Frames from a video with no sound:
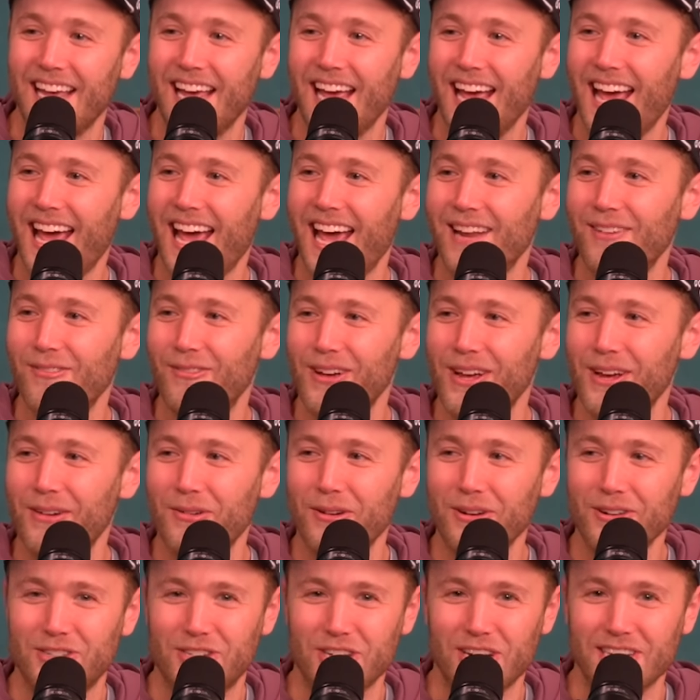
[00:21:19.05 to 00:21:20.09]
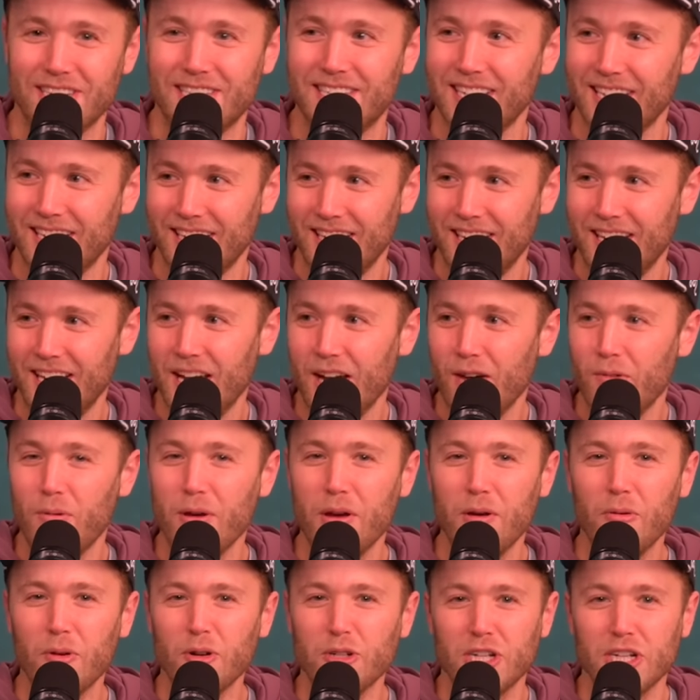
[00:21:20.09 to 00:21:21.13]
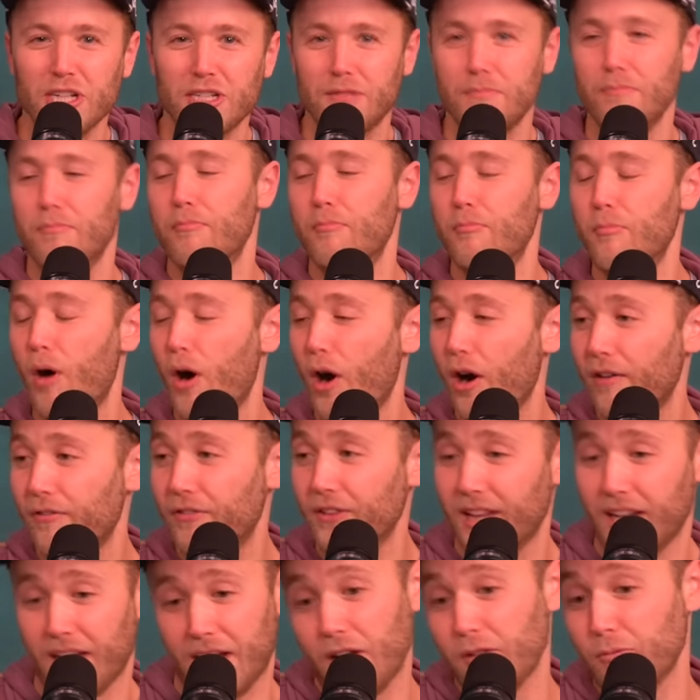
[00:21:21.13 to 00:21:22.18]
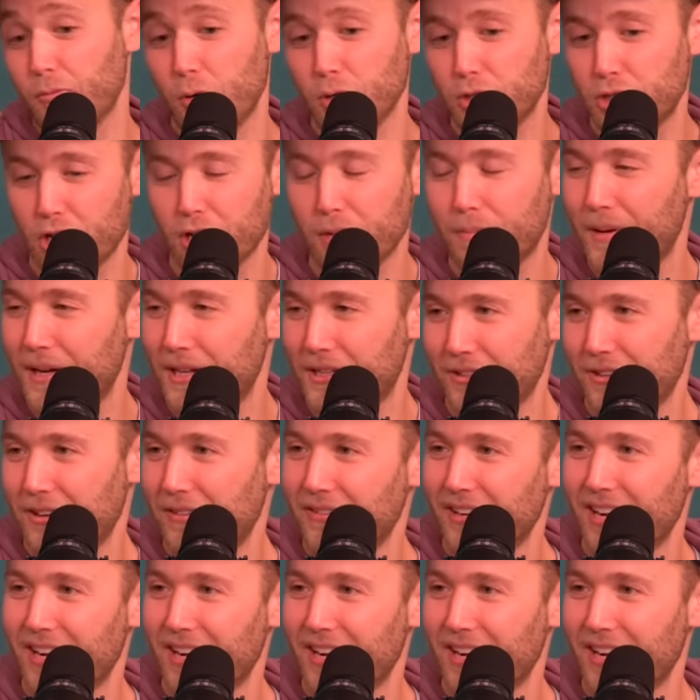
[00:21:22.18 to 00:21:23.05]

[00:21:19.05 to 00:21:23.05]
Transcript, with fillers: Oh and gosh, we were this just, is a story. We were just marveling. I'll, we'll show the picture of it.